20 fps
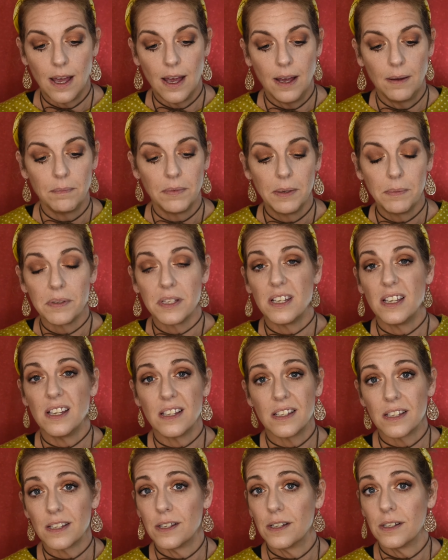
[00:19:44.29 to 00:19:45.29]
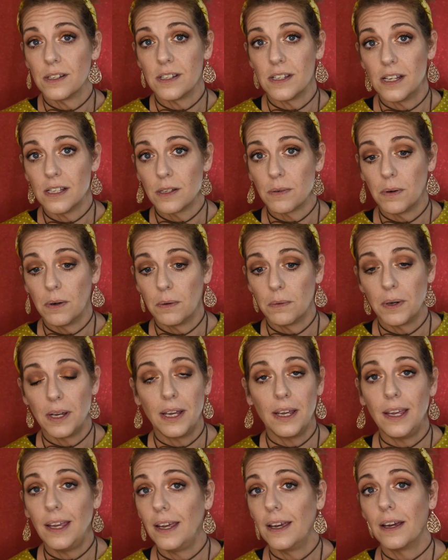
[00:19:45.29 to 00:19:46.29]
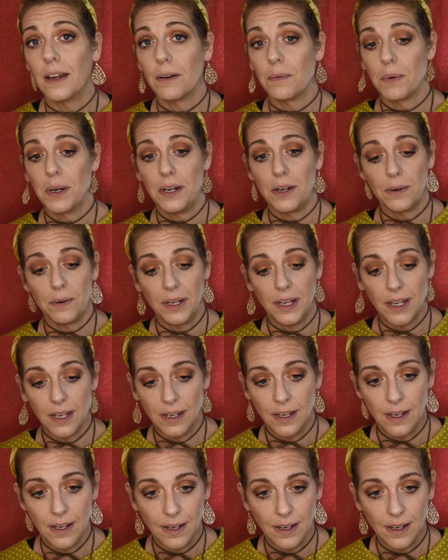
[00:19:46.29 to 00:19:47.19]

lipsticks because that's what we're here and we're doing.